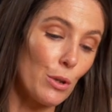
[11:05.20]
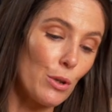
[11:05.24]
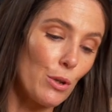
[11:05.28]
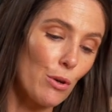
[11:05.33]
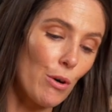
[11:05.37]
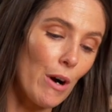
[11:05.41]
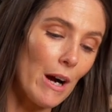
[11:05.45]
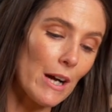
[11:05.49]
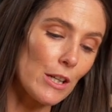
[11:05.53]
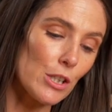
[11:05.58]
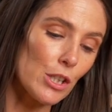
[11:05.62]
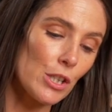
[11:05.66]

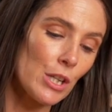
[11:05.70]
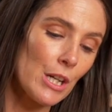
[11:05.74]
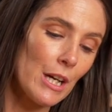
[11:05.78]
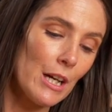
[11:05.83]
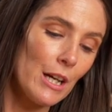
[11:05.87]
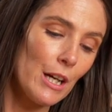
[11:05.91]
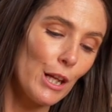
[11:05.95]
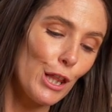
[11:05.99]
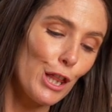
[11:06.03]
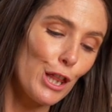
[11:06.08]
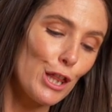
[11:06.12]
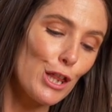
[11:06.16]
crush,
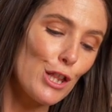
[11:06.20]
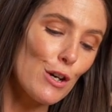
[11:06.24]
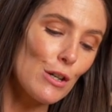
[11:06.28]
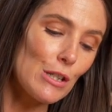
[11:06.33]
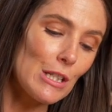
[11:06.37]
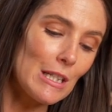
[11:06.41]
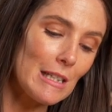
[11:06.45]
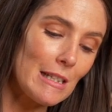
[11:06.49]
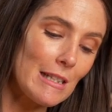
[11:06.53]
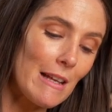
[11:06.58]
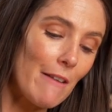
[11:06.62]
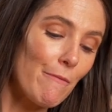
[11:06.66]

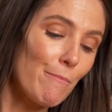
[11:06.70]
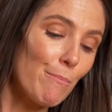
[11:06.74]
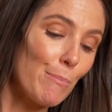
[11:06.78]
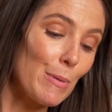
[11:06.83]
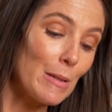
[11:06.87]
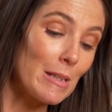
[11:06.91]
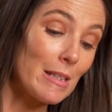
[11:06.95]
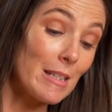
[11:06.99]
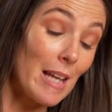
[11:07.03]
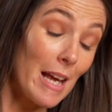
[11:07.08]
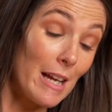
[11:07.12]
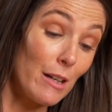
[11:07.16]

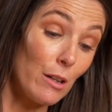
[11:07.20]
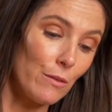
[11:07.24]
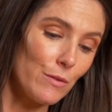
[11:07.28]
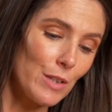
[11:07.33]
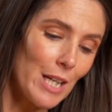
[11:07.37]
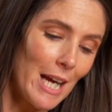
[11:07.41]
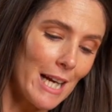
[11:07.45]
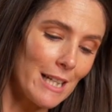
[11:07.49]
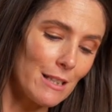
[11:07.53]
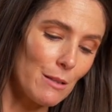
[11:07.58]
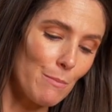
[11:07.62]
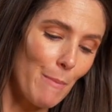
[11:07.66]
37% of
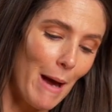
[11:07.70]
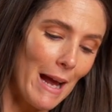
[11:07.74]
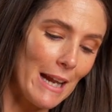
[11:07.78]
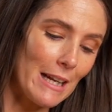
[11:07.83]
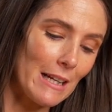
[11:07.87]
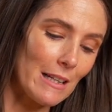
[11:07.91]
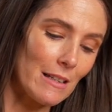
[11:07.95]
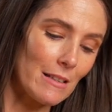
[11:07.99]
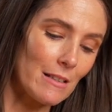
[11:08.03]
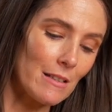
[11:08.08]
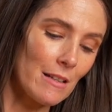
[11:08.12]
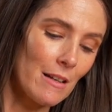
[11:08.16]

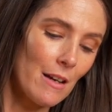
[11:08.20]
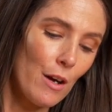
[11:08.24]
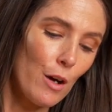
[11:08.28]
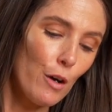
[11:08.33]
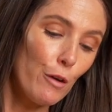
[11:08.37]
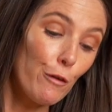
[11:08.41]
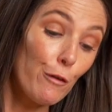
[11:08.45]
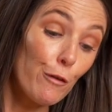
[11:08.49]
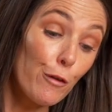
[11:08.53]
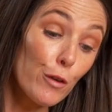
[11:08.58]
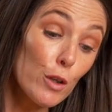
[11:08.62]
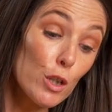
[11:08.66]
Tasmania's
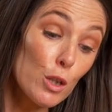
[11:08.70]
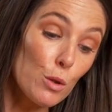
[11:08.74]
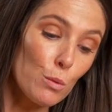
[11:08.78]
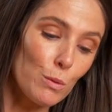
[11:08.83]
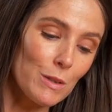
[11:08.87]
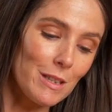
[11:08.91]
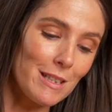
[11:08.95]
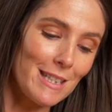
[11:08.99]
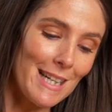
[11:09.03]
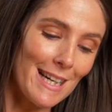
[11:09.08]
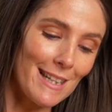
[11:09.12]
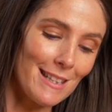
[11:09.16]
fruit
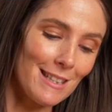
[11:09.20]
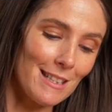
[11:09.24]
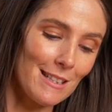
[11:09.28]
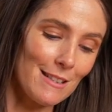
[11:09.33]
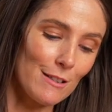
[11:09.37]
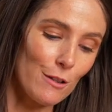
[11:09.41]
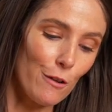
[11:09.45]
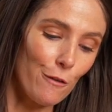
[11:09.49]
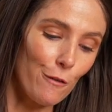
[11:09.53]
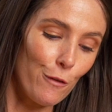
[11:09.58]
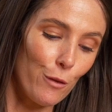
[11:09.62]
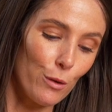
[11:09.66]
was
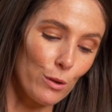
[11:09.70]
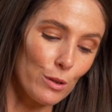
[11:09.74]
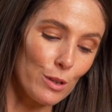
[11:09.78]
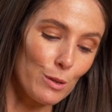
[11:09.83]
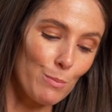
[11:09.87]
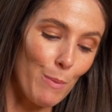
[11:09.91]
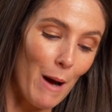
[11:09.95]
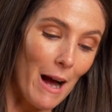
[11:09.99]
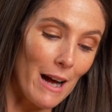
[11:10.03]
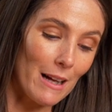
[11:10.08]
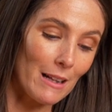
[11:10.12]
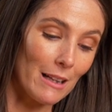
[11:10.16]
destined for
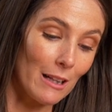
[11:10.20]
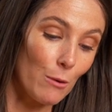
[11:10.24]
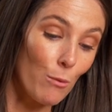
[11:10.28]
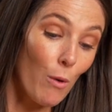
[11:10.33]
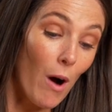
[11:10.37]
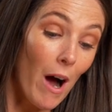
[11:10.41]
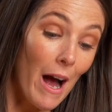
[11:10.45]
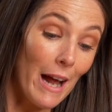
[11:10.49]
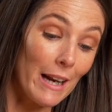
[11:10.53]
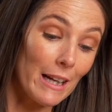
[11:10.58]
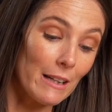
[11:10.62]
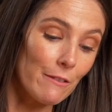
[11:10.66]
sparkling
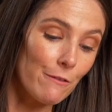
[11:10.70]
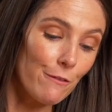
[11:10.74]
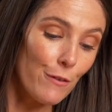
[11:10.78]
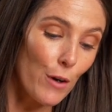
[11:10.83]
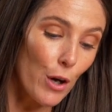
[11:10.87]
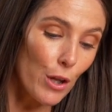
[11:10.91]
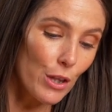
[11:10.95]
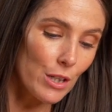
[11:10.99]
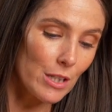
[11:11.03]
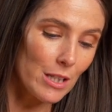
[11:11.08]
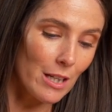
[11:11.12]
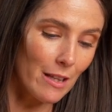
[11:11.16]
wine. And
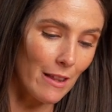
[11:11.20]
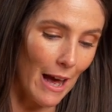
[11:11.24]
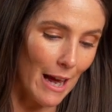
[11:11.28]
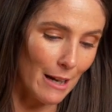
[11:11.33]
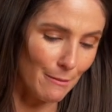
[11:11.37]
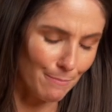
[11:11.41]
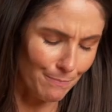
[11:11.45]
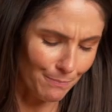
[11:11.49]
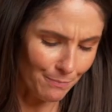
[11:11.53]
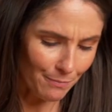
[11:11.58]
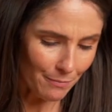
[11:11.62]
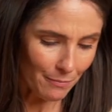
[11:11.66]
further to that,